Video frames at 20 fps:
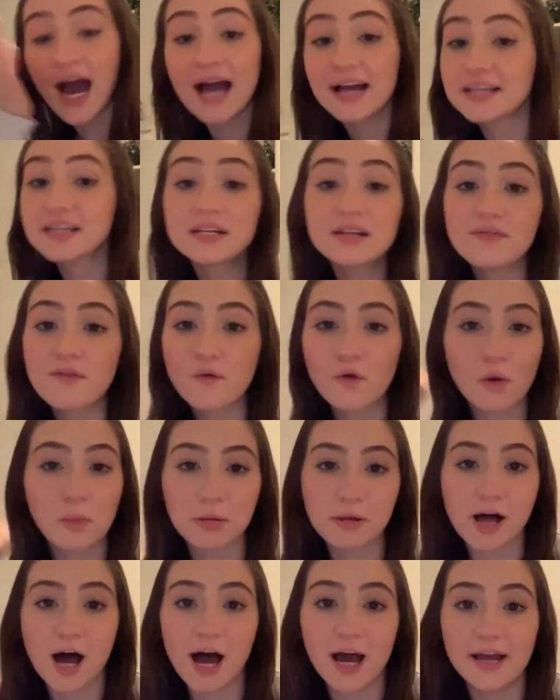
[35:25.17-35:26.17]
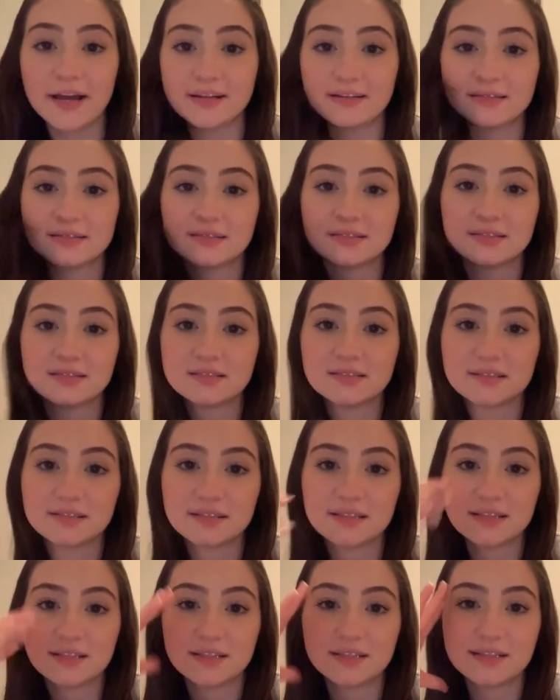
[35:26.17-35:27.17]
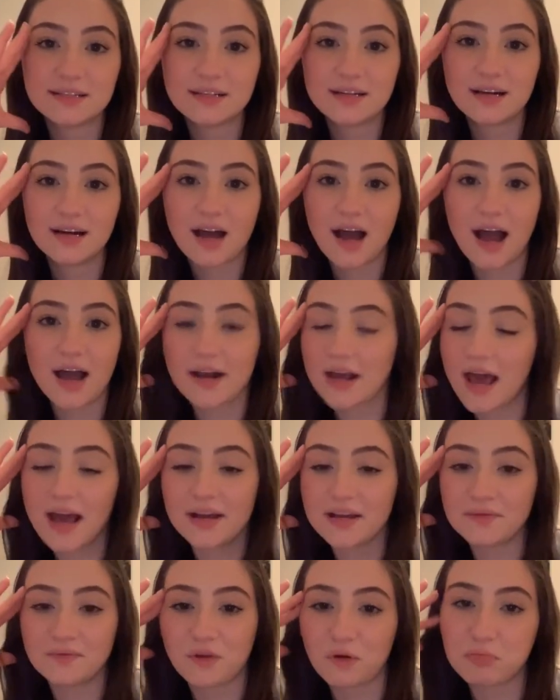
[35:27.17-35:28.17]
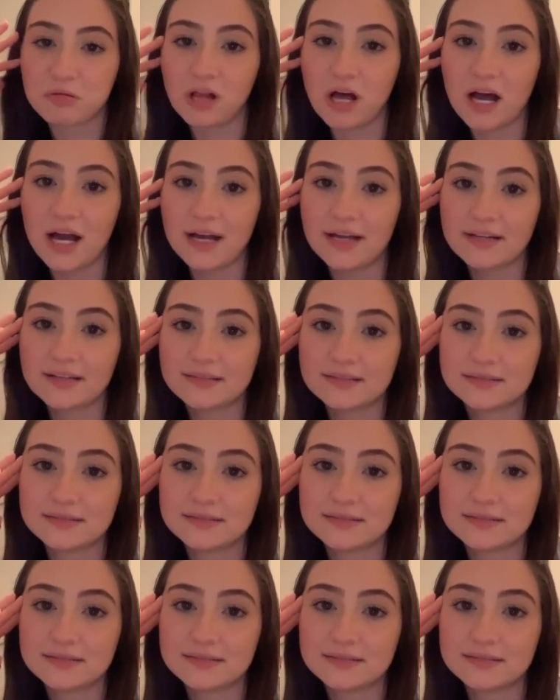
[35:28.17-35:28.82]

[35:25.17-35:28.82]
didn't even reply. I didn't reply.